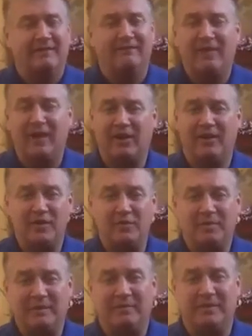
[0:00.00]
Very few
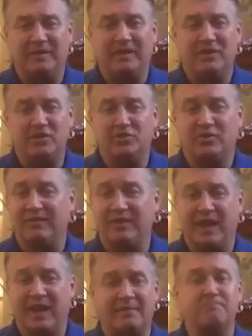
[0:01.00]
people in the industry have got it.